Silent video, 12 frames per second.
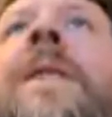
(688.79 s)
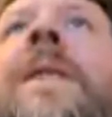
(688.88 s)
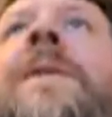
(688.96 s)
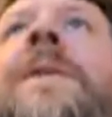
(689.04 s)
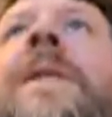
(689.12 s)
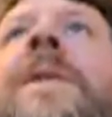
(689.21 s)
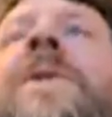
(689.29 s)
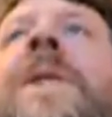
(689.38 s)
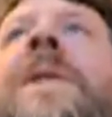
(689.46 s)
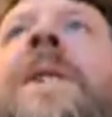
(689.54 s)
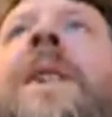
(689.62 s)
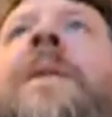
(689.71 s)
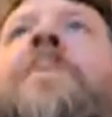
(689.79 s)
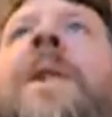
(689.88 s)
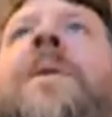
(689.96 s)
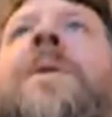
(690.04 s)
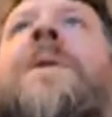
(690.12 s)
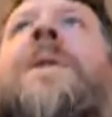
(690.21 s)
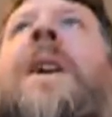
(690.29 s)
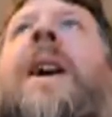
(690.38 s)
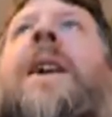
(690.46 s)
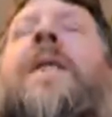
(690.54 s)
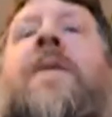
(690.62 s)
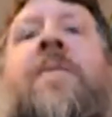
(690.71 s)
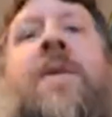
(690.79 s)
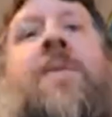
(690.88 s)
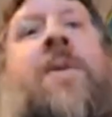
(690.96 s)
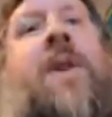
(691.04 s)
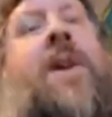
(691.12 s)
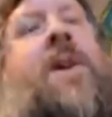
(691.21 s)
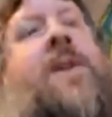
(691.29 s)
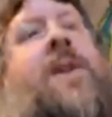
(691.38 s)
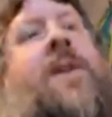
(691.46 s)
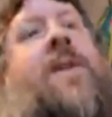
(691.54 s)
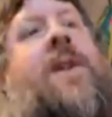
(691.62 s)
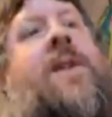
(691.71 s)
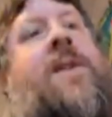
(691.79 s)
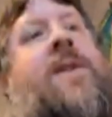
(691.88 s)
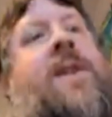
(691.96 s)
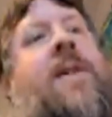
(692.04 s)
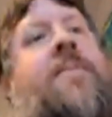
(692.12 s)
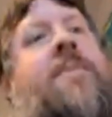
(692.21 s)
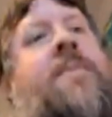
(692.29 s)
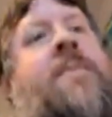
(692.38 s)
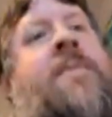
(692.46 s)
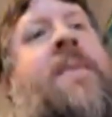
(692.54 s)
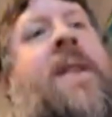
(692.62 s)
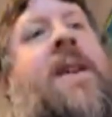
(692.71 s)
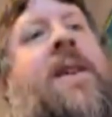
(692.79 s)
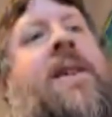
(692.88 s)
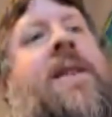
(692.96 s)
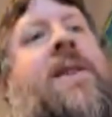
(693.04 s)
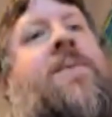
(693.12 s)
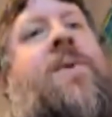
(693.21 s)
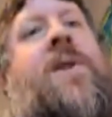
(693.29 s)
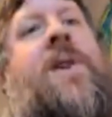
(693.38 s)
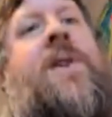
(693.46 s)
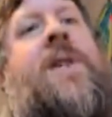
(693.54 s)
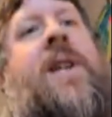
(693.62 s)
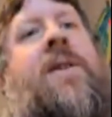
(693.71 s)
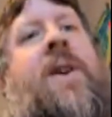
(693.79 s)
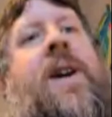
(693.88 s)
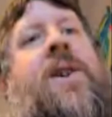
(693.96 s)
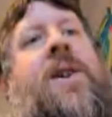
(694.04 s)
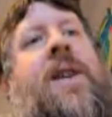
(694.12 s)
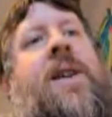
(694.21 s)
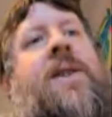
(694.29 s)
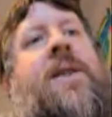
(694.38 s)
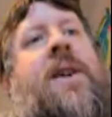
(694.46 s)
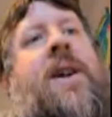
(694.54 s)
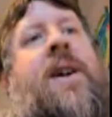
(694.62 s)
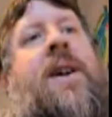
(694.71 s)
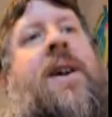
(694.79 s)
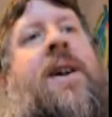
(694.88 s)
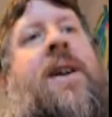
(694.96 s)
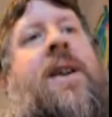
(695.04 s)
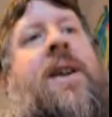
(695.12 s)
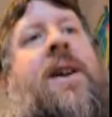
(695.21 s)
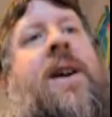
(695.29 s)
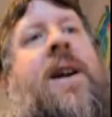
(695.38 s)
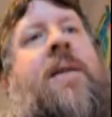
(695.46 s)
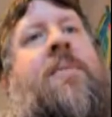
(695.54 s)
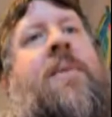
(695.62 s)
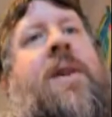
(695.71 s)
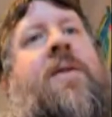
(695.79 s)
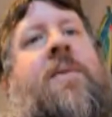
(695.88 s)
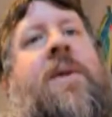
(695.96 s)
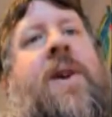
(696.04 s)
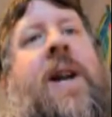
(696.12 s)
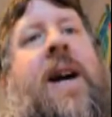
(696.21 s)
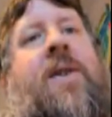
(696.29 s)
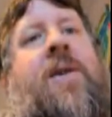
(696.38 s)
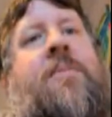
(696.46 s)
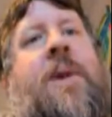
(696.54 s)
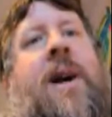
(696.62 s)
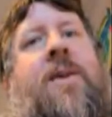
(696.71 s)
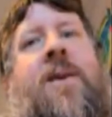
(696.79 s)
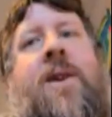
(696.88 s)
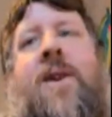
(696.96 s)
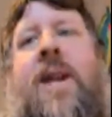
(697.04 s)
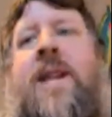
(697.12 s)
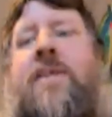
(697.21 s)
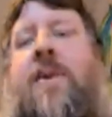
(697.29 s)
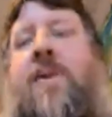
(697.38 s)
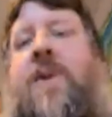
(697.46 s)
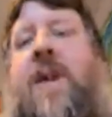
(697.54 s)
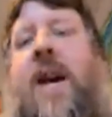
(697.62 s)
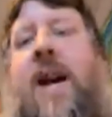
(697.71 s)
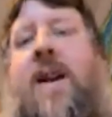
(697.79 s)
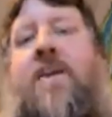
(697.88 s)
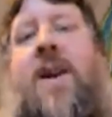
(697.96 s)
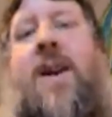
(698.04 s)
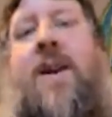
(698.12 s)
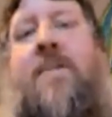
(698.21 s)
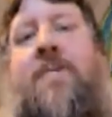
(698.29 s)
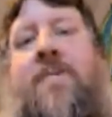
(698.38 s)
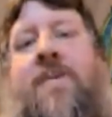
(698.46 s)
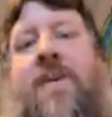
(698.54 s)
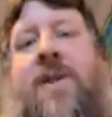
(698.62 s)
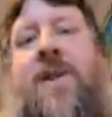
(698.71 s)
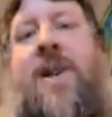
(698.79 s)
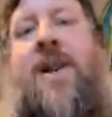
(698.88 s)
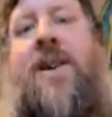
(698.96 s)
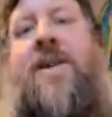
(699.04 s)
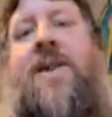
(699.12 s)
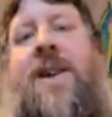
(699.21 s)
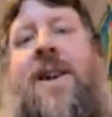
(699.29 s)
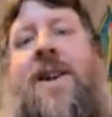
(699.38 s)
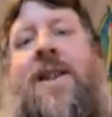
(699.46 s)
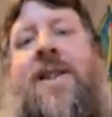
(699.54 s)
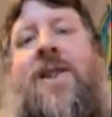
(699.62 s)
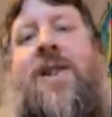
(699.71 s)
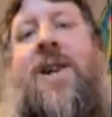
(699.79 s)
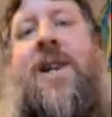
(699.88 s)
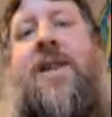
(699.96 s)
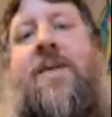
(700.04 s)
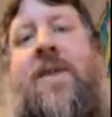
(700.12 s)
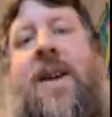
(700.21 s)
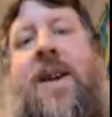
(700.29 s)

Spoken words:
that's interesting about the scale of my work. So there's one consideration is that if I'm going out and about, I need to be able to carry it. So the size of